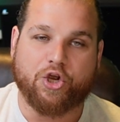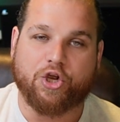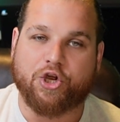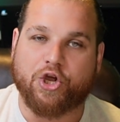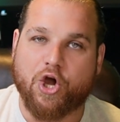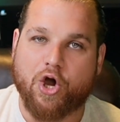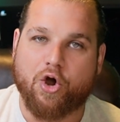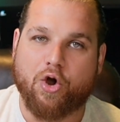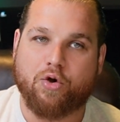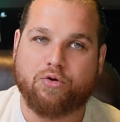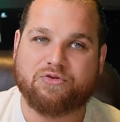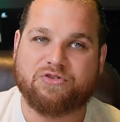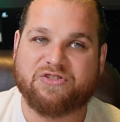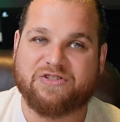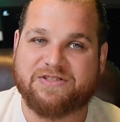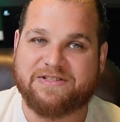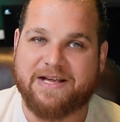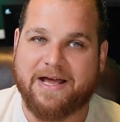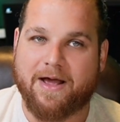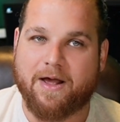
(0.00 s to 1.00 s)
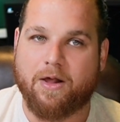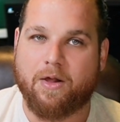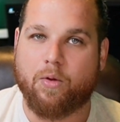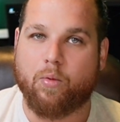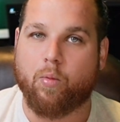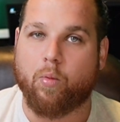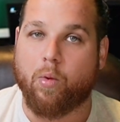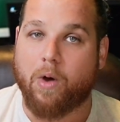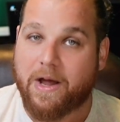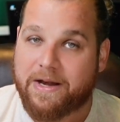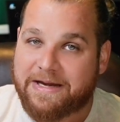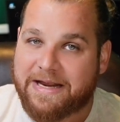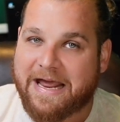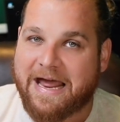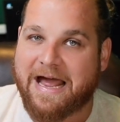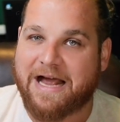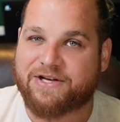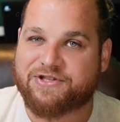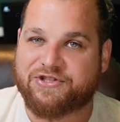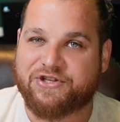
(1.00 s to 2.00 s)
go sell one
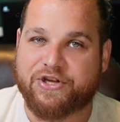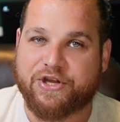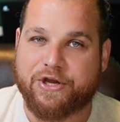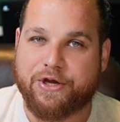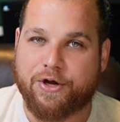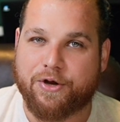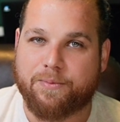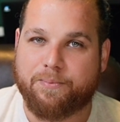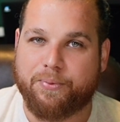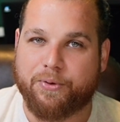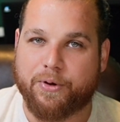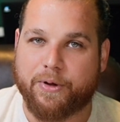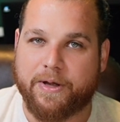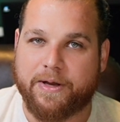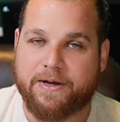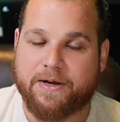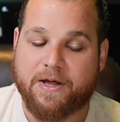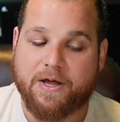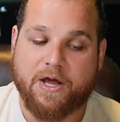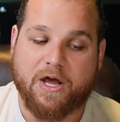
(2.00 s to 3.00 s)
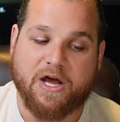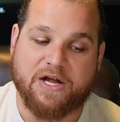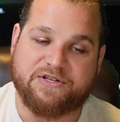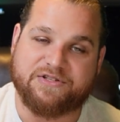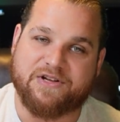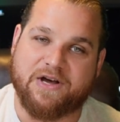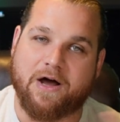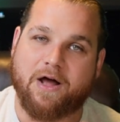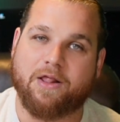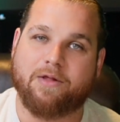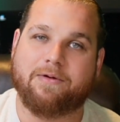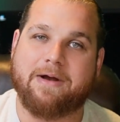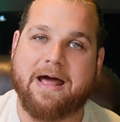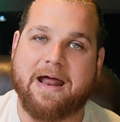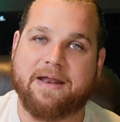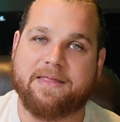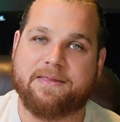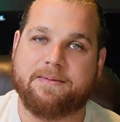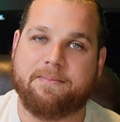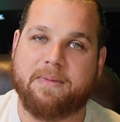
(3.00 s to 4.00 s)
cash secured put, $1
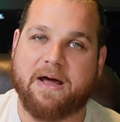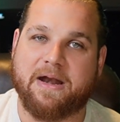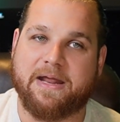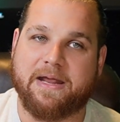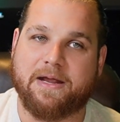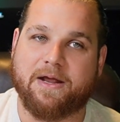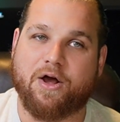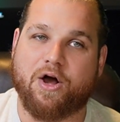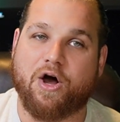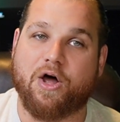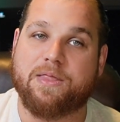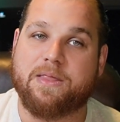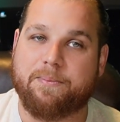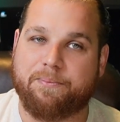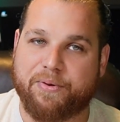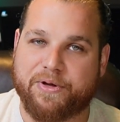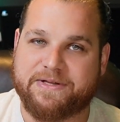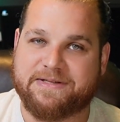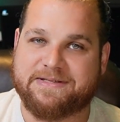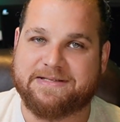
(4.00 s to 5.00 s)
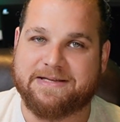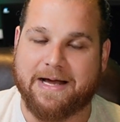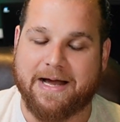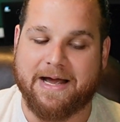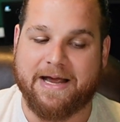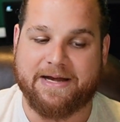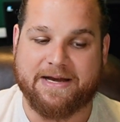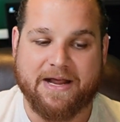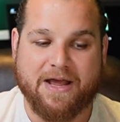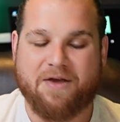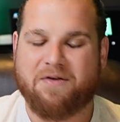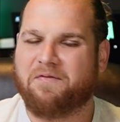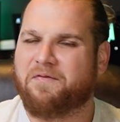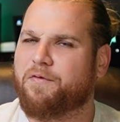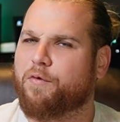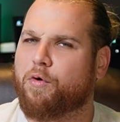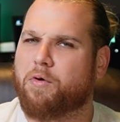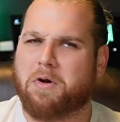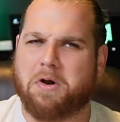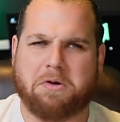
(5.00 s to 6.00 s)
out of the money on the put side
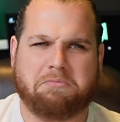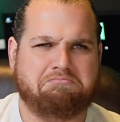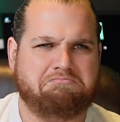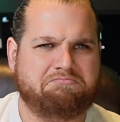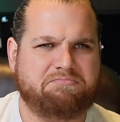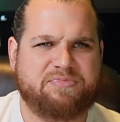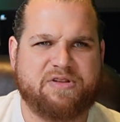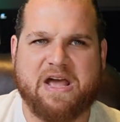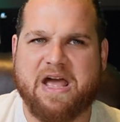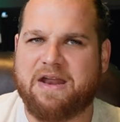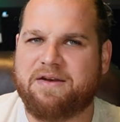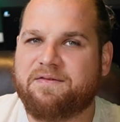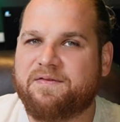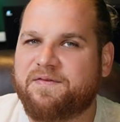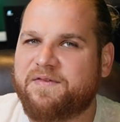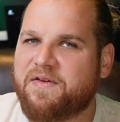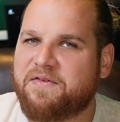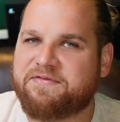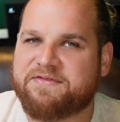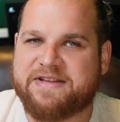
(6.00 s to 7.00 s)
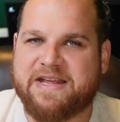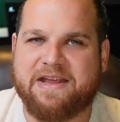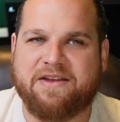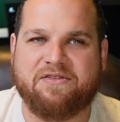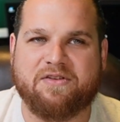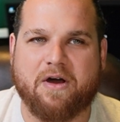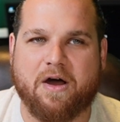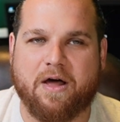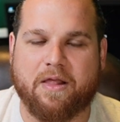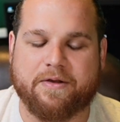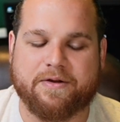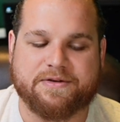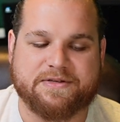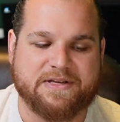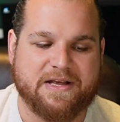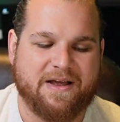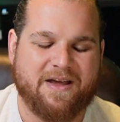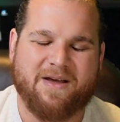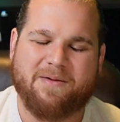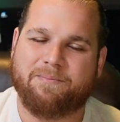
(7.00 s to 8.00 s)
for $10, $15,
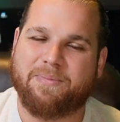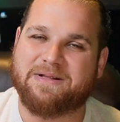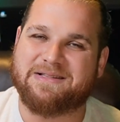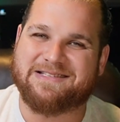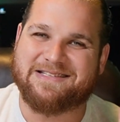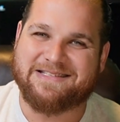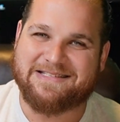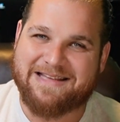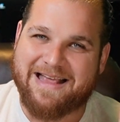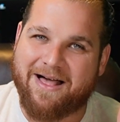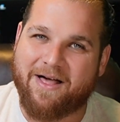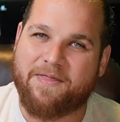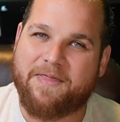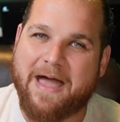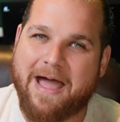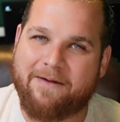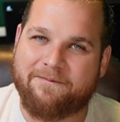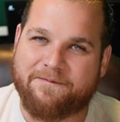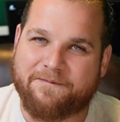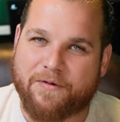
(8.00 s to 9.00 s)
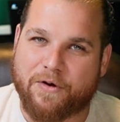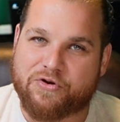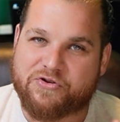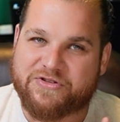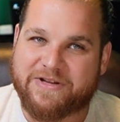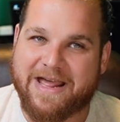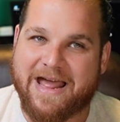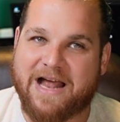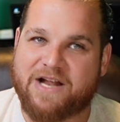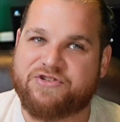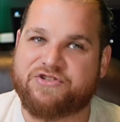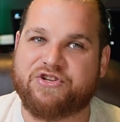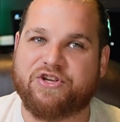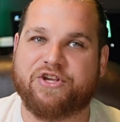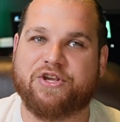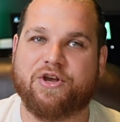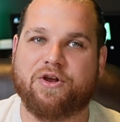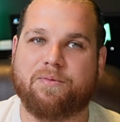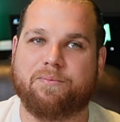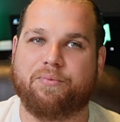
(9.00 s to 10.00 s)
but sell that first cash
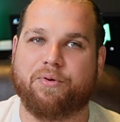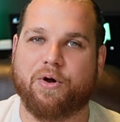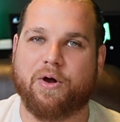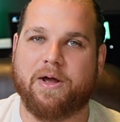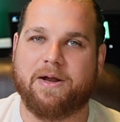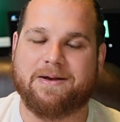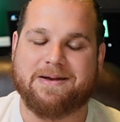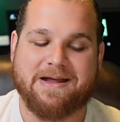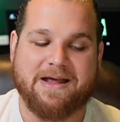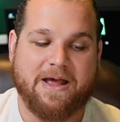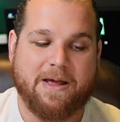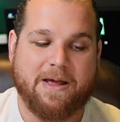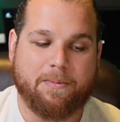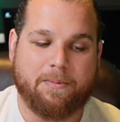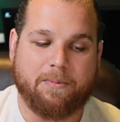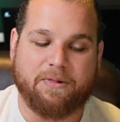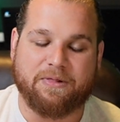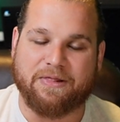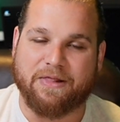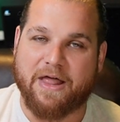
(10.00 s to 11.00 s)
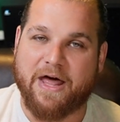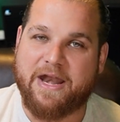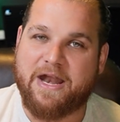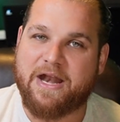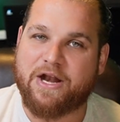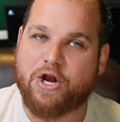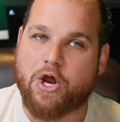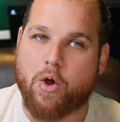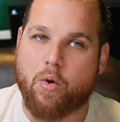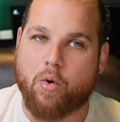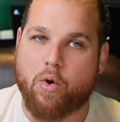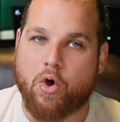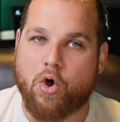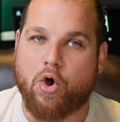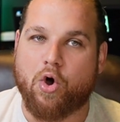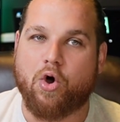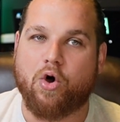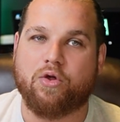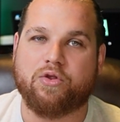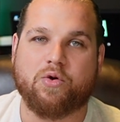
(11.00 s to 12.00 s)
secured put. Let it go
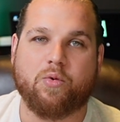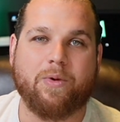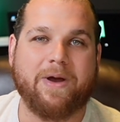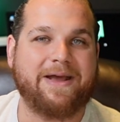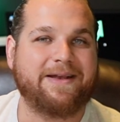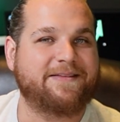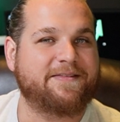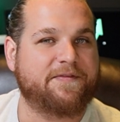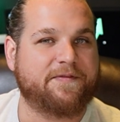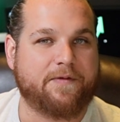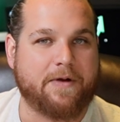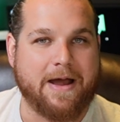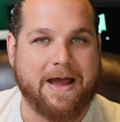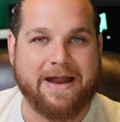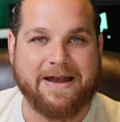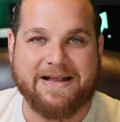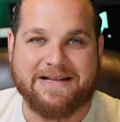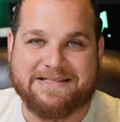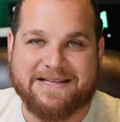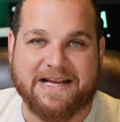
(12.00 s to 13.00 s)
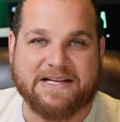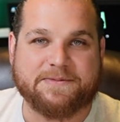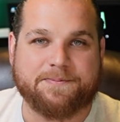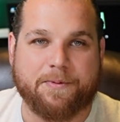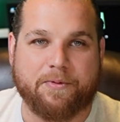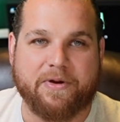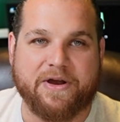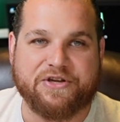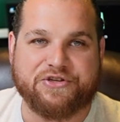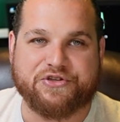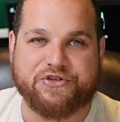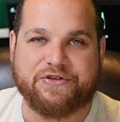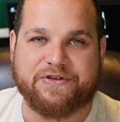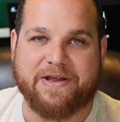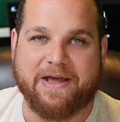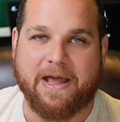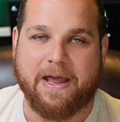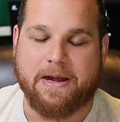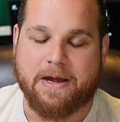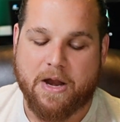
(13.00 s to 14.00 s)
all the way to Friday's expiration
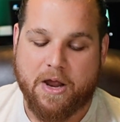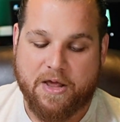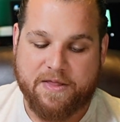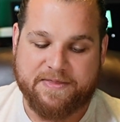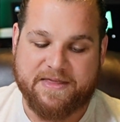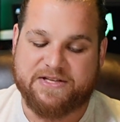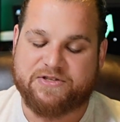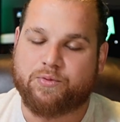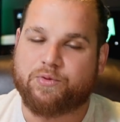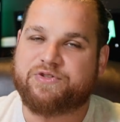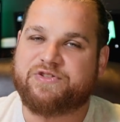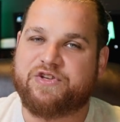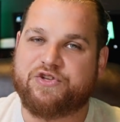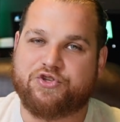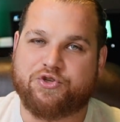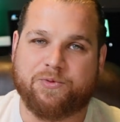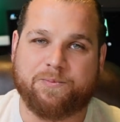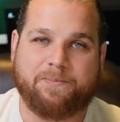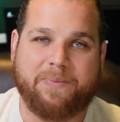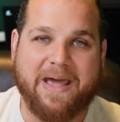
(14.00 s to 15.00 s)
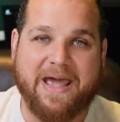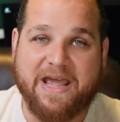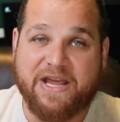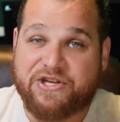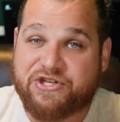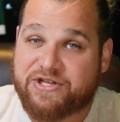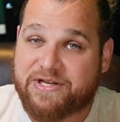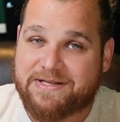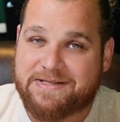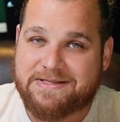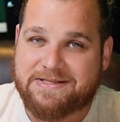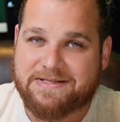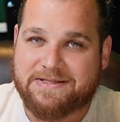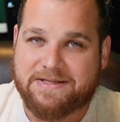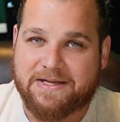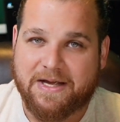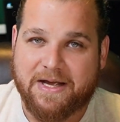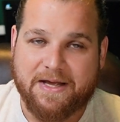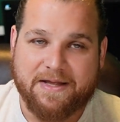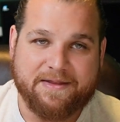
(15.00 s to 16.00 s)
date. This will teach you
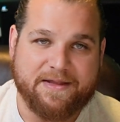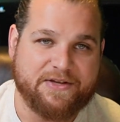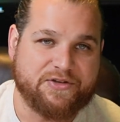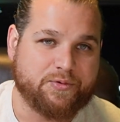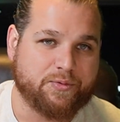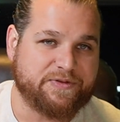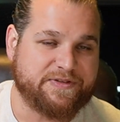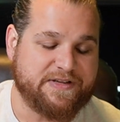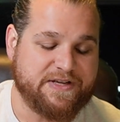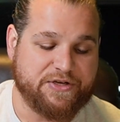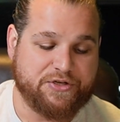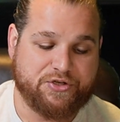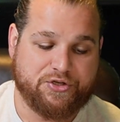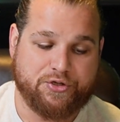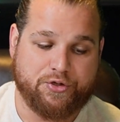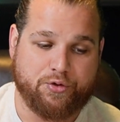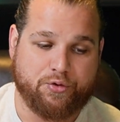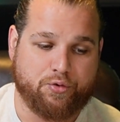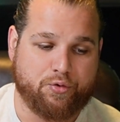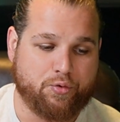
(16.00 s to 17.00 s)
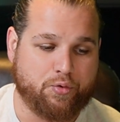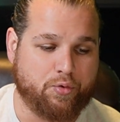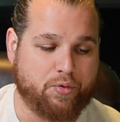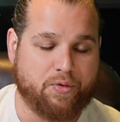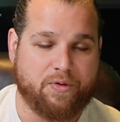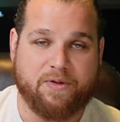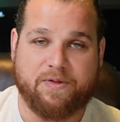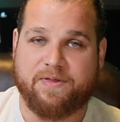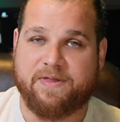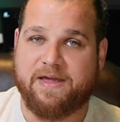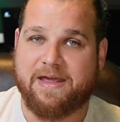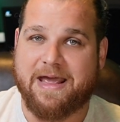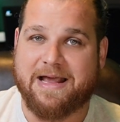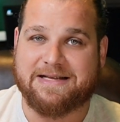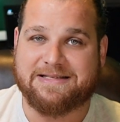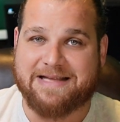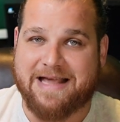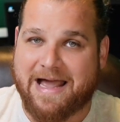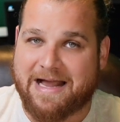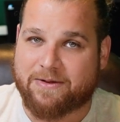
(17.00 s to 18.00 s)
patience. This will teach you the
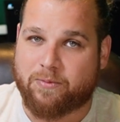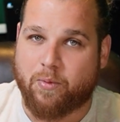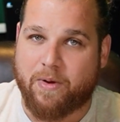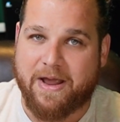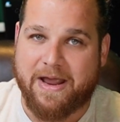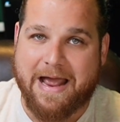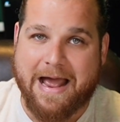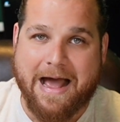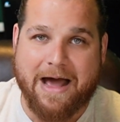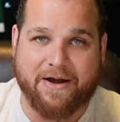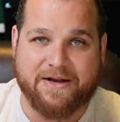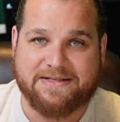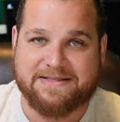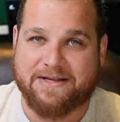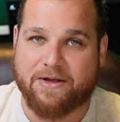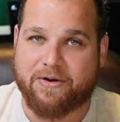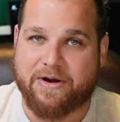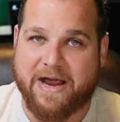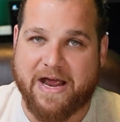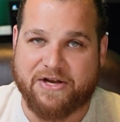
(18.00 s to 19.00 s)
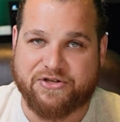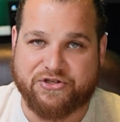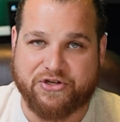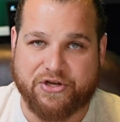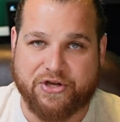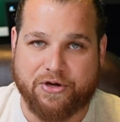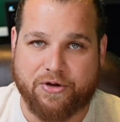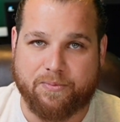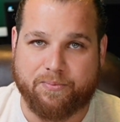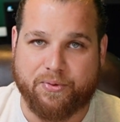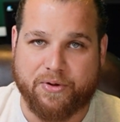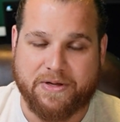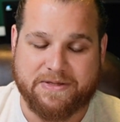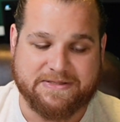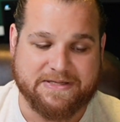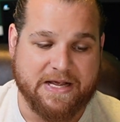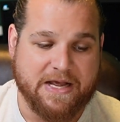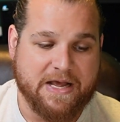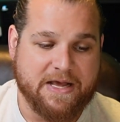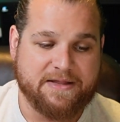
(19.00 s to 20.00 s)
exact way how to sell cash secured
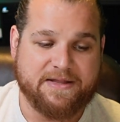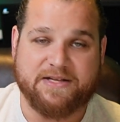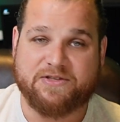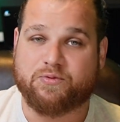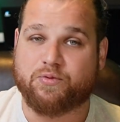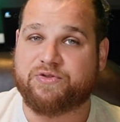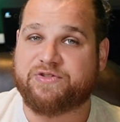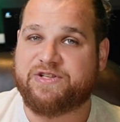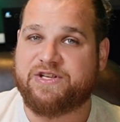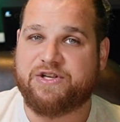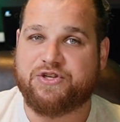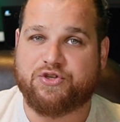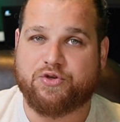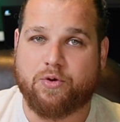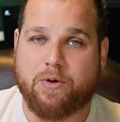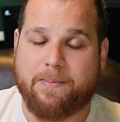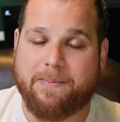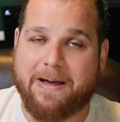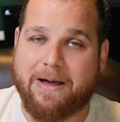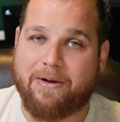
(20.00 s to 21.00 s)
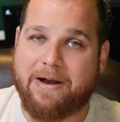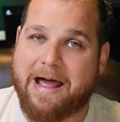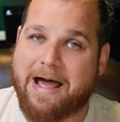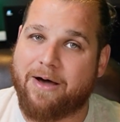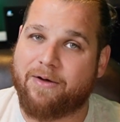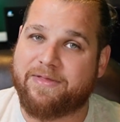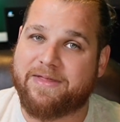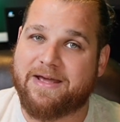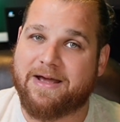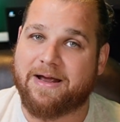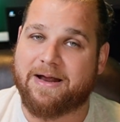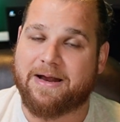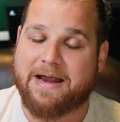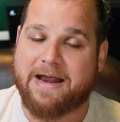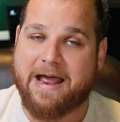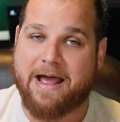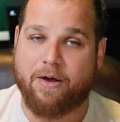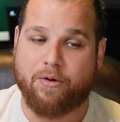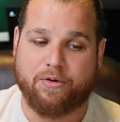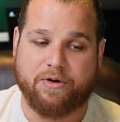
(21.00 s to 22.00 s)
puts. This will teach you about how the
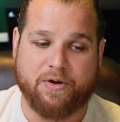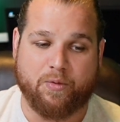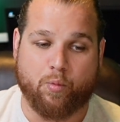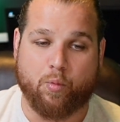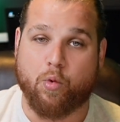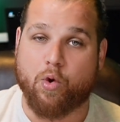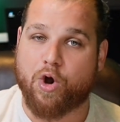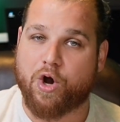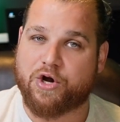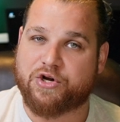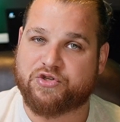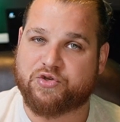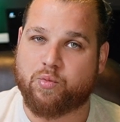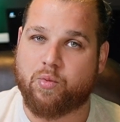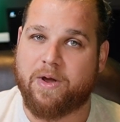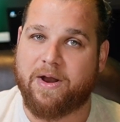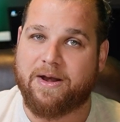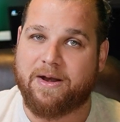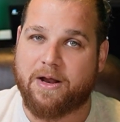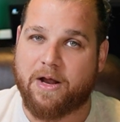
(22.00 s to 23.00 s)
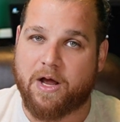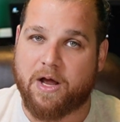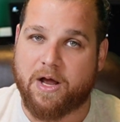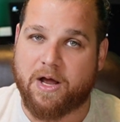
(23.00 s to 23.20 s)
account works when